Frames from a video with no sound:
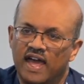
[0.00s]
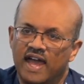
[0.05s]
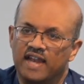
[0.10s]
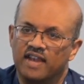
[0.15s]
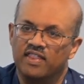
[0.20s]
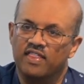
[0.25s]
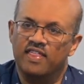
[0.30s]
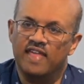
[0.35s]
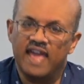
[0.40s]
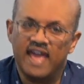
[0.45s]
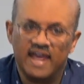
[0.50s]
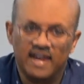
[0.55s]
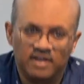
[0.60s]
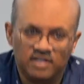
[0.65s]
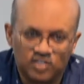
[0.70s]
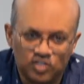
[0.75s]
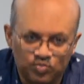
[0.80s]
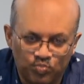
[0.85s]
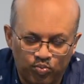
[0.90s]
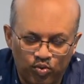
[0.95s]
that
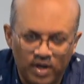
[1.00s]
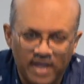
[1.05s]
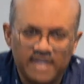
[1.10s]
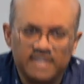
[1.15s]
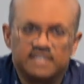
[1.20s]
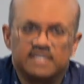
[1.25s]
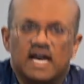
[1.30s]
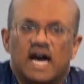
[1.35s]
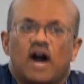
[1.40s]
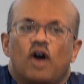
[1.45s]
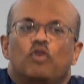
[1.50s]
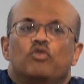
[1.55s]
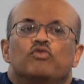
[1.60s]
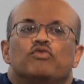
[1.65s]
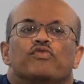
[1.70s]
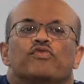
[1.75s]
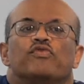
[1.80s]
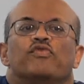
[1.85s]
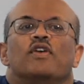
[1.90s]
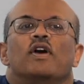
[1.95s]
then spreads
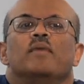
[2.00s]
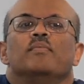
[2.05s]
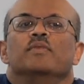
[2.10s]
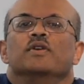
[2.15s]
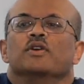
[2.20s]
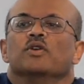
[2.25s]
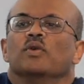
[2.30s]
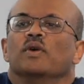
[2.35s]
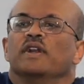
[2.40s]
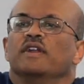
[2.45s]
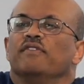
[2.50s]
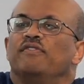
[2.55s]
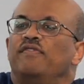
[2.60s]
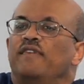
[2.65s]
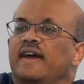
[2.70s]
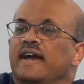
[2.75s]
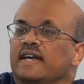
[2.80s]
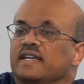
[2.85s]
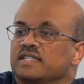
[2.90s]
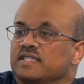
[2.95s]
out from you and
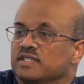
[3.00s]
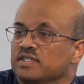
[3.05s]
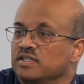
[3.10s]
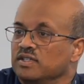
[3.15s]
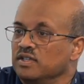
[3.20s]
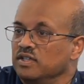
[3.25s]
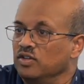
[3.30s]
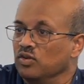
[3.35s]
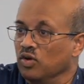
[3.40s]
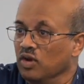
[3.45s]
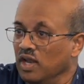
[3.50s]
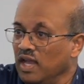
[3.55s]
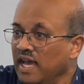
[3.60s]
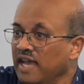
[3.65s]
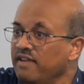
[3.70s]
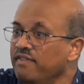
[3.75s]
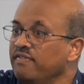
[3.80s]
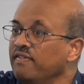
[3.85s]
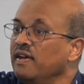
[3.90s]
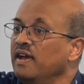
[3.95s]
affects your
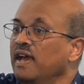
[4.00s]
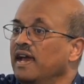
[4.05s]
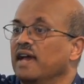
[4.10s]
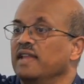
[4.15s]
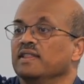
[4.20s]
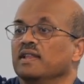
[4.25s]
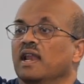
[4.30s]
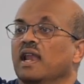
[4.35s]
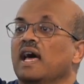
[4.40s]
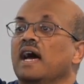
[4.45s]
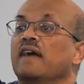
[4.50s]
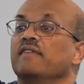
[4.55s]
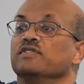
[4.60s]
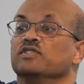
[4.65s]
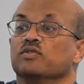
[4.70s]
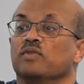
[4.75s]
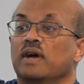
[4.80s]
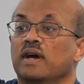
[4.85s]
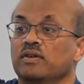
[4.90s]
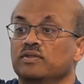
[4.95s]
life and the
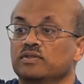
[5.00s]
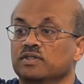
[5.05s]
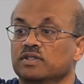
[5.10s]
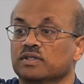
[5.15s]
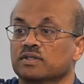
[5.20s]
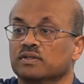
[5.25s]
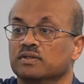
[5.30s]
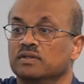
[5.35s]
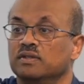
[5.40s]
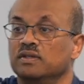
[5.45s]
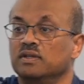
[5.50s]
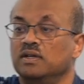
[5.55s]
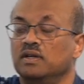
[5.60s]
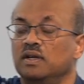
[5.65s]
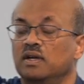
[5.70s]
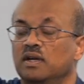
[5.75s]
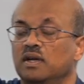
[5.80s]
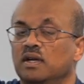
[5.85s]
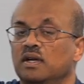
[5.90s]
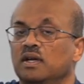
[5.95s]
lives around
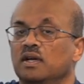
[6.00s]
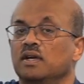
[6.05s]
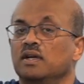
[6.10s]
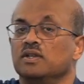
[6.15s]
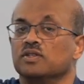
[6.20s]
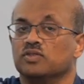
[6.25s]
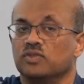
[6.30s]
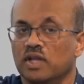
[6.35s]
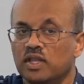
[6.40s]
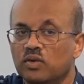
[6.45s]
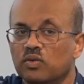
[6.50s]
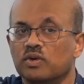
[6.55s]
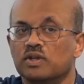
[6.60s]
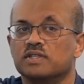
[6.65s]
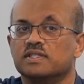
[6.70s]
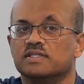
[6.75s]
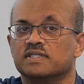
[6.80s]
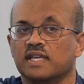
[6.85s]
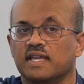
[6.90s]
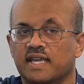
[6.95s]
you. So, in other
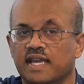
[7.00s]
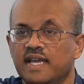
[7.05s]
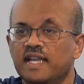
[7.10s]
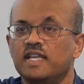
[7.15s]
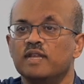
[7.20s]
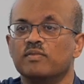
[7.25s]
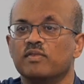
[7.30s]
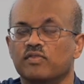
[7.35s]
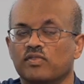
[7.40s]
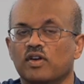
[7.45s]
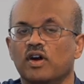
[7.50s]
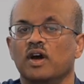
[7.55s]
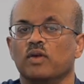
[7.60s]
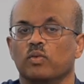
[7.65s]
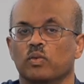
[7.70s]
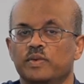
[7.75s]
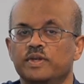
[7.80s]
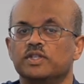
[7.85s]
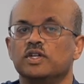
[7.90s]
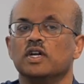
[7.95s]
words, the kingdom of
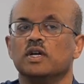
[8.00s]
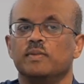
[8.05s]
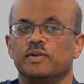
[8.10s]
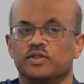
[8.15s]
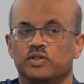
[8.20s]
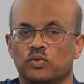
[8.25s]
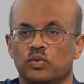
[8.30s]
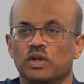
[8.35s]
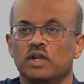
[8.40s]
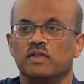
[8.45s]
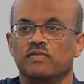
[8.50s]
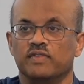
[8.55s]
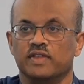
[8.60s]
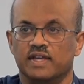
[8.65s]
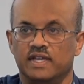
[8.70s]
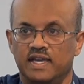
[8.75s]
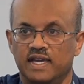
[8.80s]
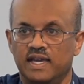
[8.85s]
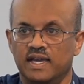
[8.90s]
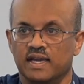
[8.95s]
God, when we talk about the will
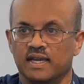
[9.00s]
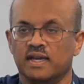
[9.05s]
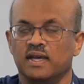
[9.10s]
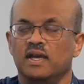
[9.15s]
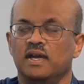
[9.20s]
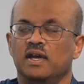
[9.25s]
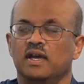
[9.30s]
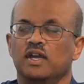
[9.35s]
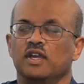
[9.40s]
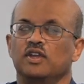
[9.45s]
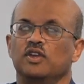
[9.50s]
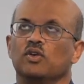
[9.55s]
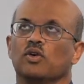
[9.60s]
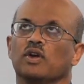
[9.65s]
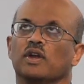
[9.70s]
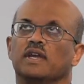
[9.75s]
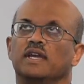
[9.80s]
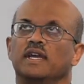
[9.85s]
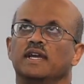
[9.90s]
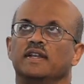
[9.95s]
of the king,
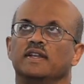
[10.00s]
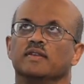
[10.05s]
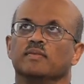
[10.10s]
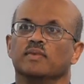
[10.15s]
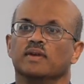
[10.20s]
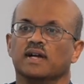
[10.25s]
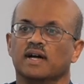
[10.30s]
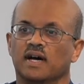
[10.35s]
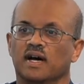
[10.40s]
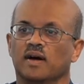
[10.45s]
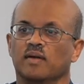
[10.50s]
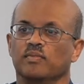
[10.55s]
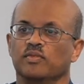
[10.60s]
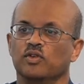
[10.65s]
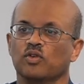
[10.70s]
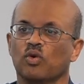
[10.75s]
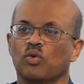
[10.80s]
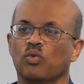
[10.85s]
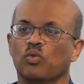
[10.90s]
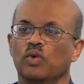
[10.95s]
your kingdom
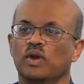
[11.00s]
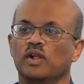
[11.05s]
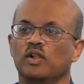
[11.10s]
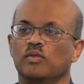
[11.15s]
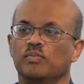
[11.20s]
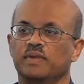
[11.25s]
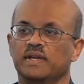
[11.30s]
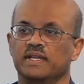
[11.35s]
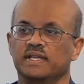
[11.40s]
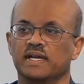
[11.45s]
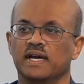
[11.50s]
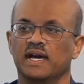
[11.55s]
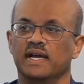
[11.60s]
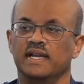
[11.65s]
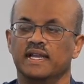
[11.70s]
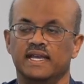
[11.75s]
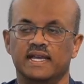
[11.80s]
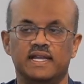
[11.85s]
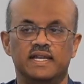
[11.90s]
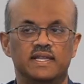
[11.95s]
come, your will be done
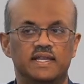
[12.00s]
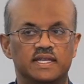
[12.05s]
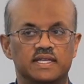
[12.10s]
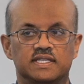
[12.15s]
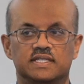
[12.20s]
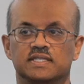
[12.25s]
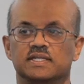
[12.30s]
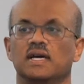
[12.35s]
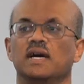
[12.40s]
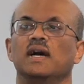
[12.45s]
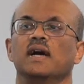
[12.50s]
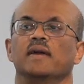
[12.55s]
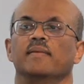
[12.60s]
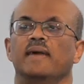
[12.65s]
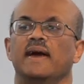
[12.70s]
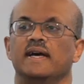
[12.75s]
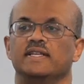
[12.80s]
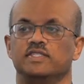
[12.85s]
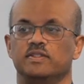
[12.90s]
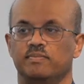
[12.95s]
in this
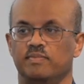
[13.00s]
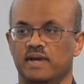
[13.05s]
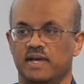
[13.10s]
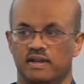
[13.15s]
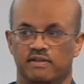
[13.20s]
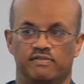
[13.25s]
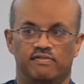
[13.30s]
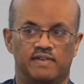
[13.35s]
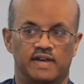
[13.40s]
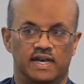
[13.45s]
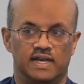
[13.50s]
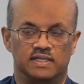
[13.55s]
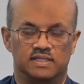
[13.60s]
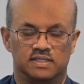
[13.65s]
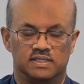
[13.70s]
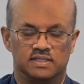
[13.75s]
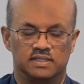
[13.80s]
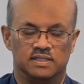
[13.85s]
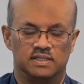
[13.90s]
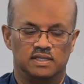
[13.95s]
time as it
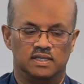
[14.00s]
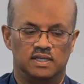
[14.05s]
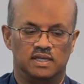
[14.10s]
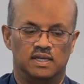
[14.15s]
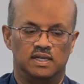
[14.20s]
manifests,